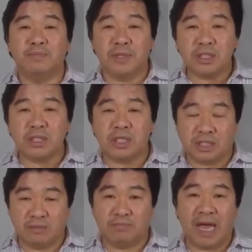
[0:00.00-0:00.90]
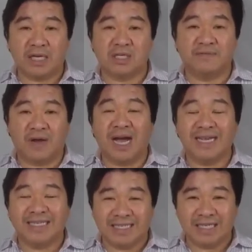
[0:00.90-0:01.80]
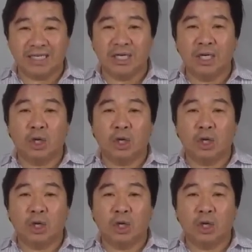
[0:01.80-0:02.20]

business impacts of IT